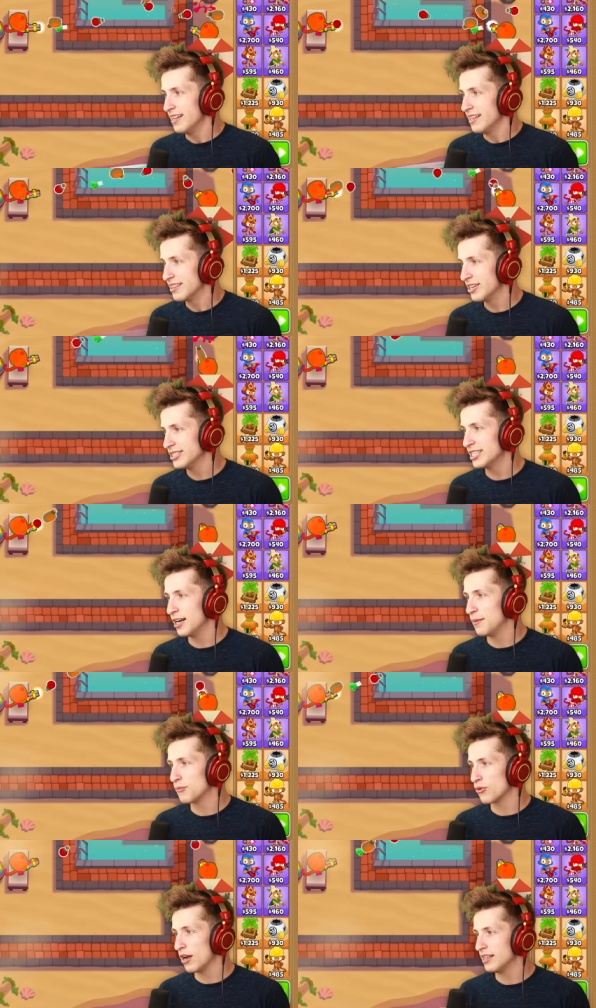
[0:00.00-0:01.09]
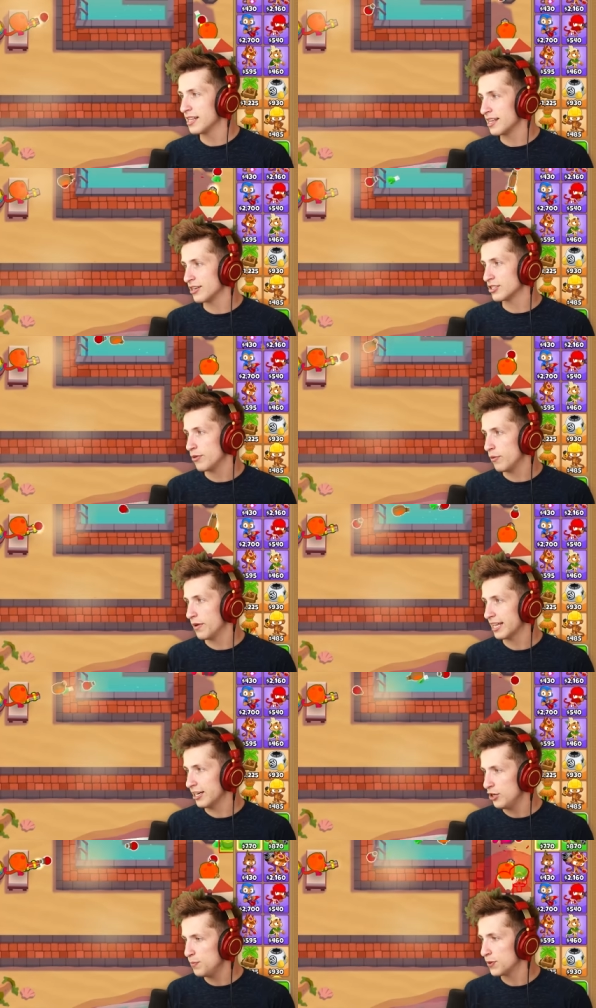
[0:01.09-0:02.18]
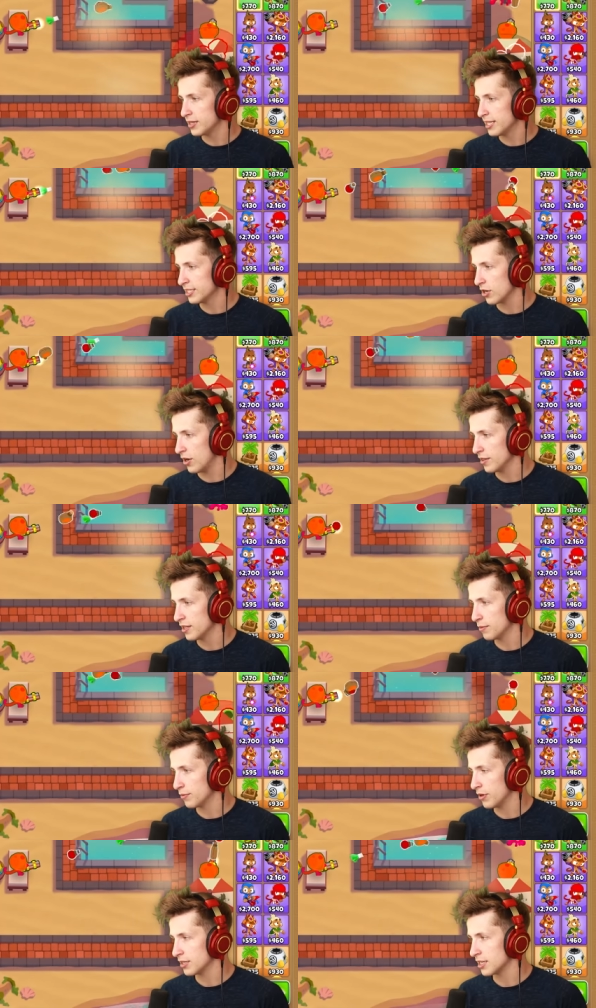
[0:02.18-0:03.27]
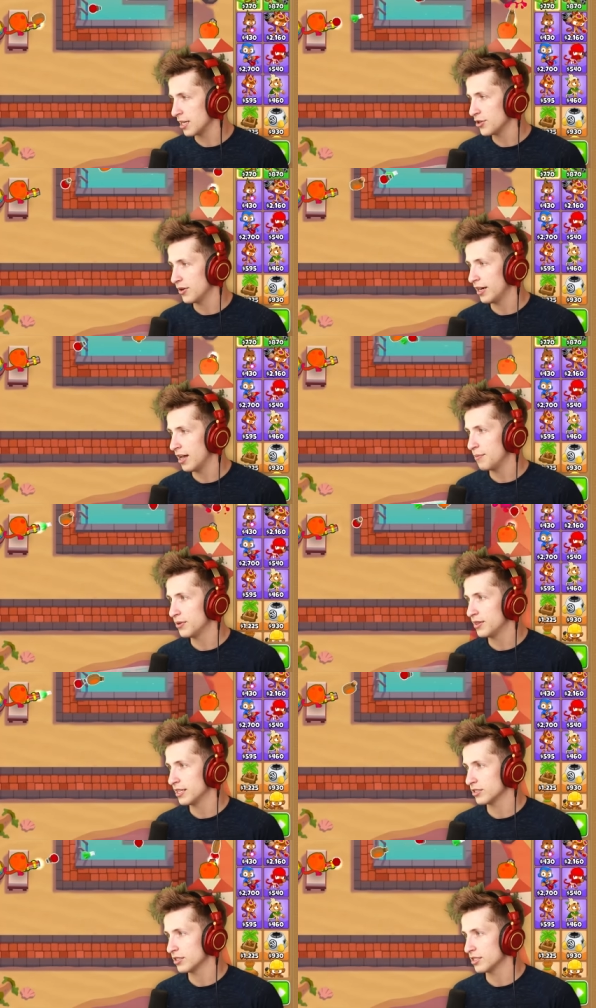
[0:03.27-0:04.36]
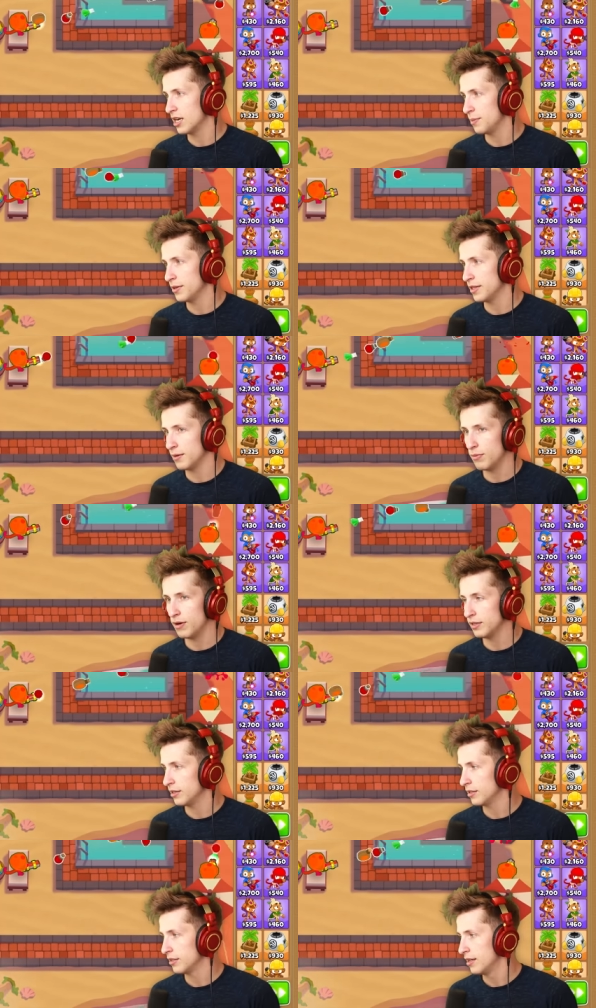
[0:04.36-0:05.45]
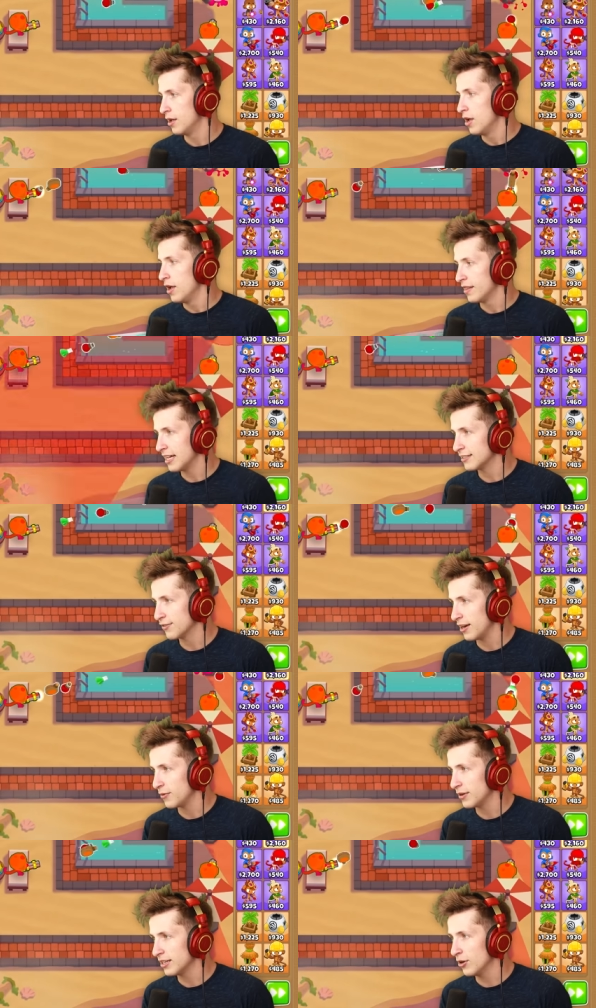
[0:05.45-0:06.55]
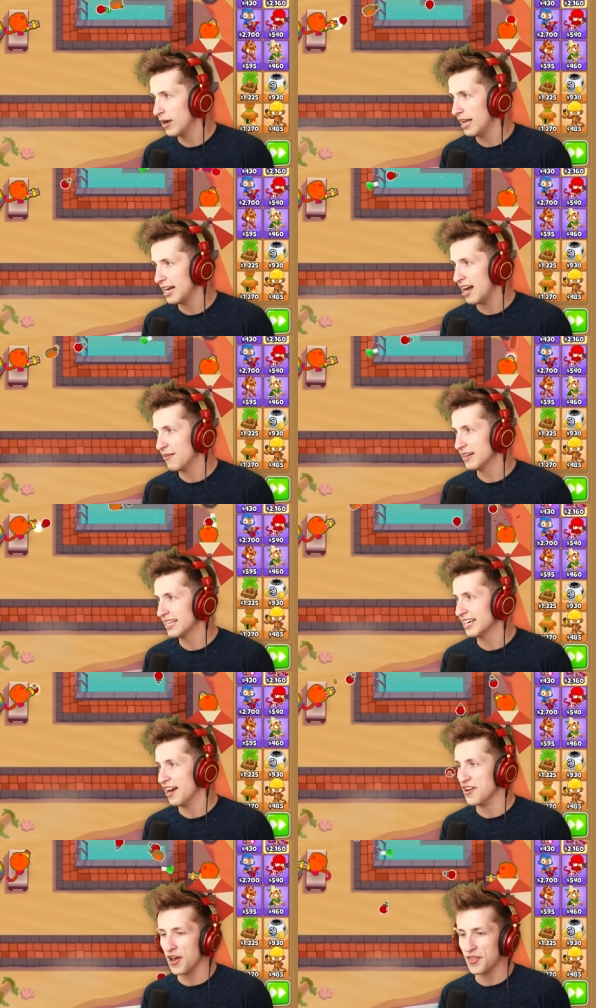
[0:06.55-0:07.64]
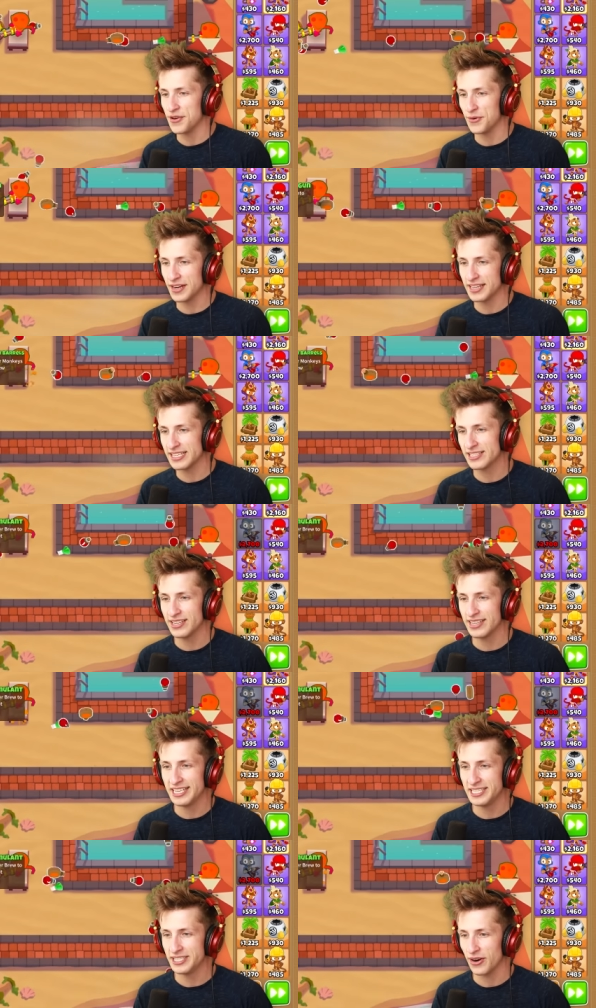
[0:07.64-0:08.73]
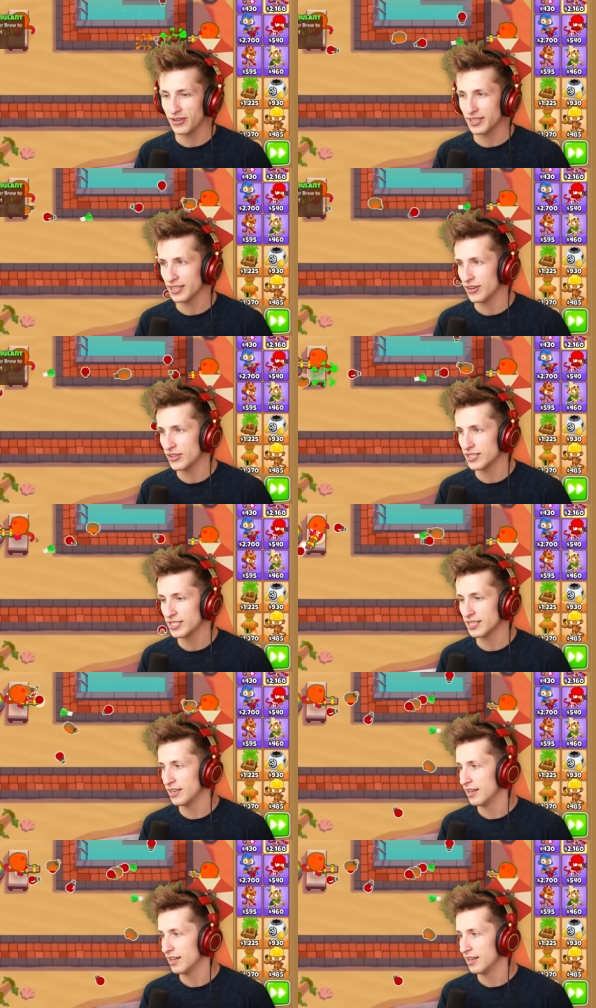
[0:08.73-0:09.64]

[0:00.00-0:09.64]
There's an umbrella there. So wait, can you put things on the, um, on top? You cannot put things on top of the umbrella. That's fine. We can go ahead. I'm going to get another one of these, these Dartling Gunners.